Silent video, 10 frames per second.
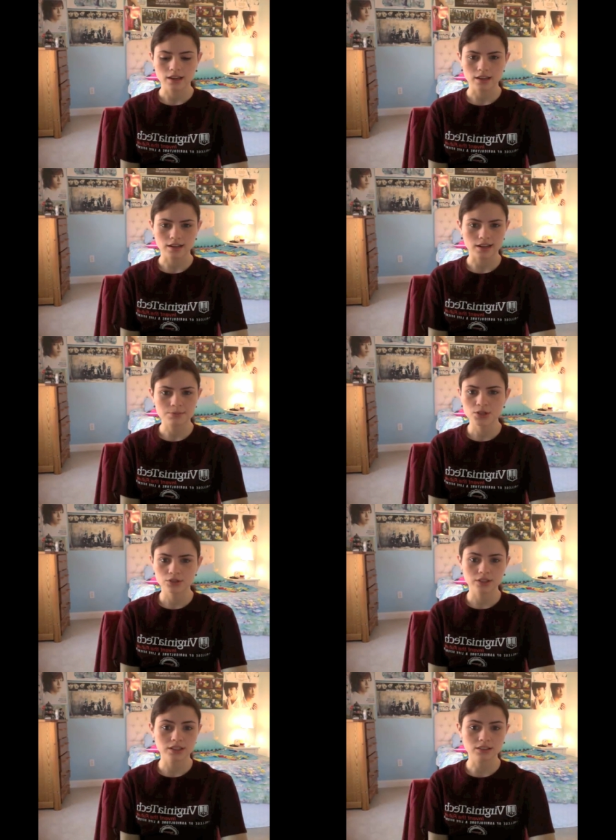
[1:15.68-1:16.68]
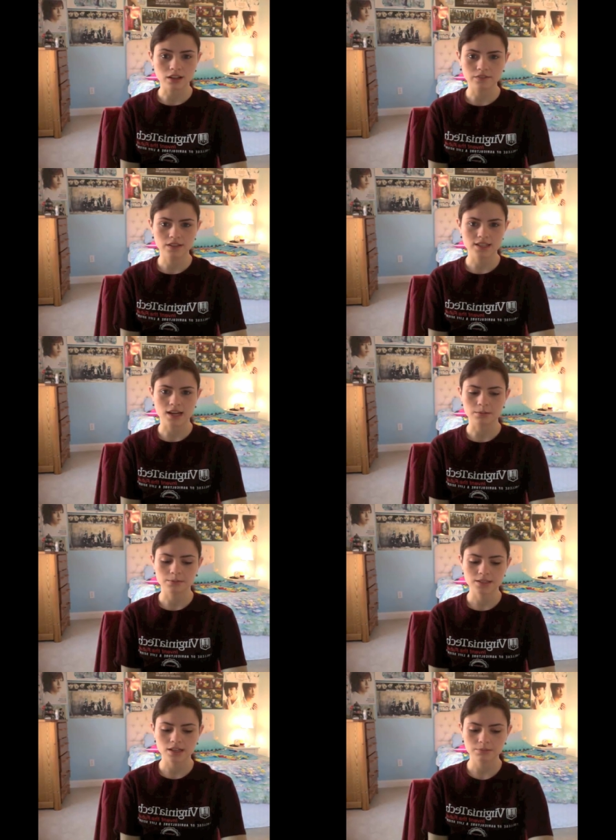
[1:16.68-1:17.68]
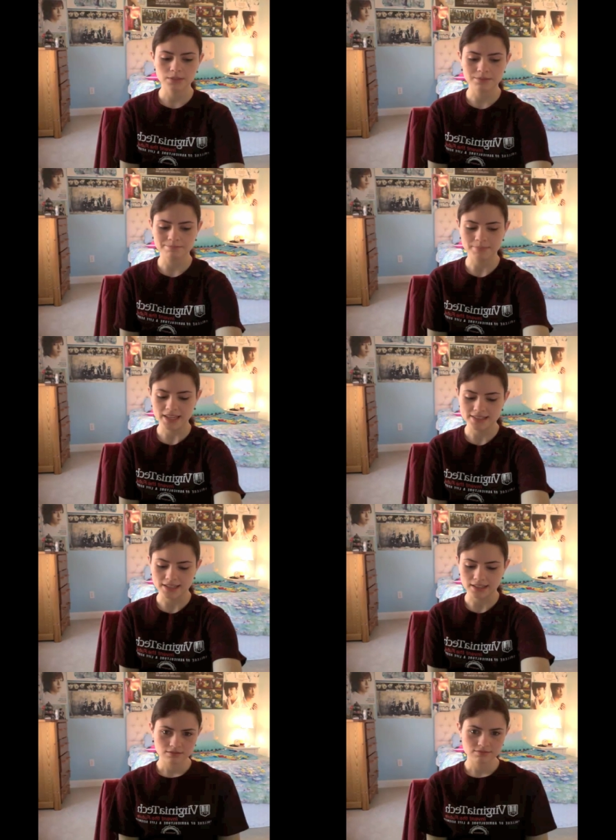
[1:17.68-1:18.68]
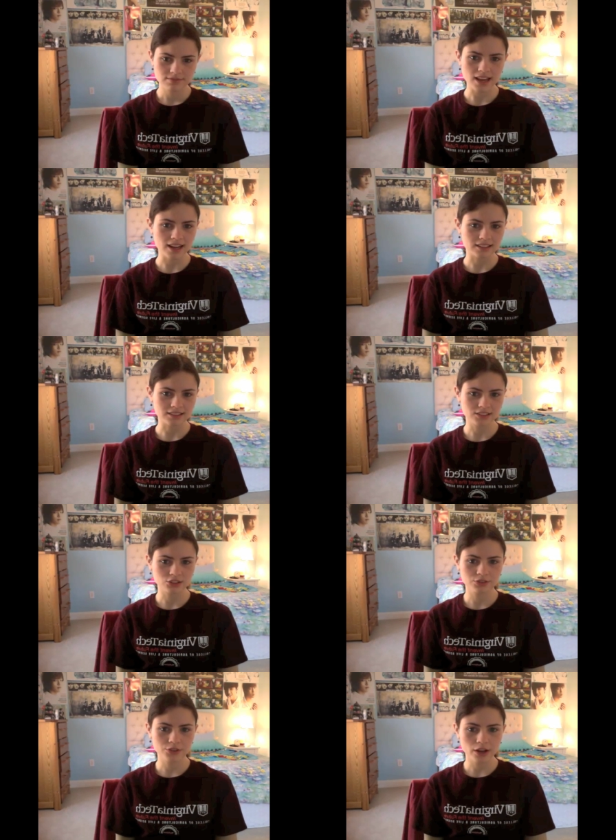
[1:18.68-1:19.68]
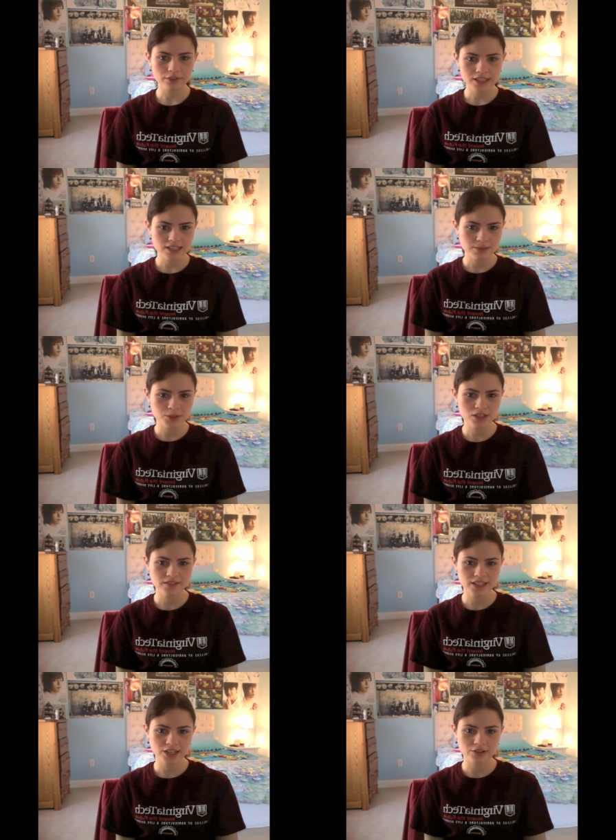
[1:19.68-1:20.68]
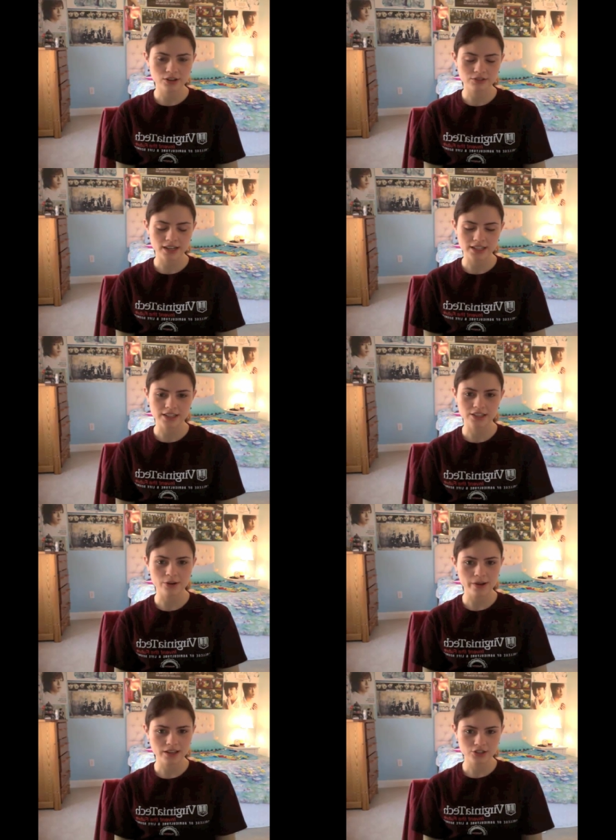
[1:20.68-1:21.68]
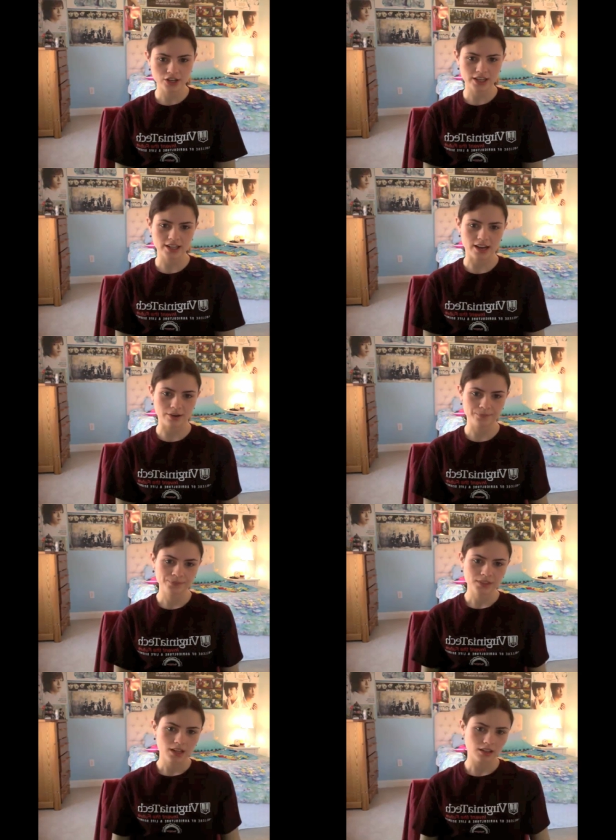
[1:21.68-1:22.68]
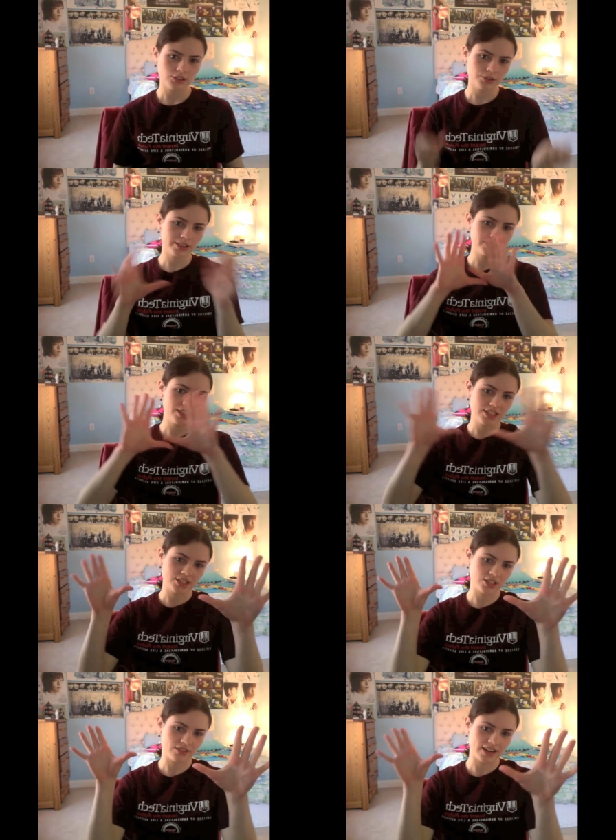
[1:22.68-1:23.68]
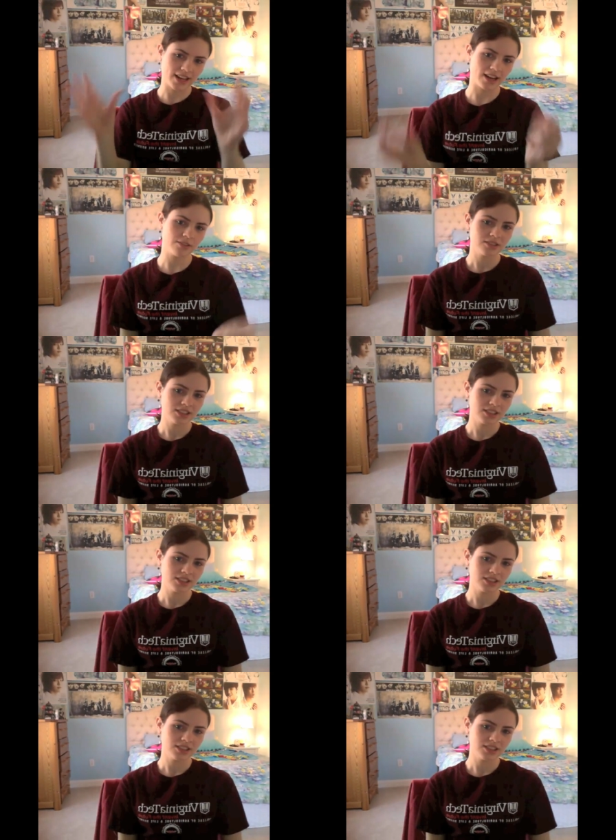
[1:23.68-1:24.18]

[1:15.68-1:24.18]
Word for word: and I absolutely love this album. This album is amazing. Yeah, so if you haven't seen the music video already, go ahead and check it out. I'll do a little teaser right now.